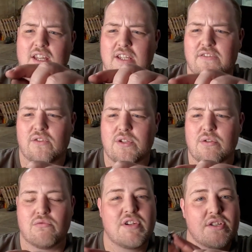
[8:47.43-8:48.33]
for
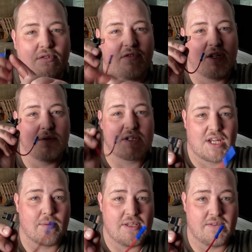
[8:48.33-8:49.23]
your original fuse to
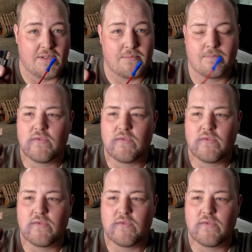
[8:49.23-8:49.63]
go into.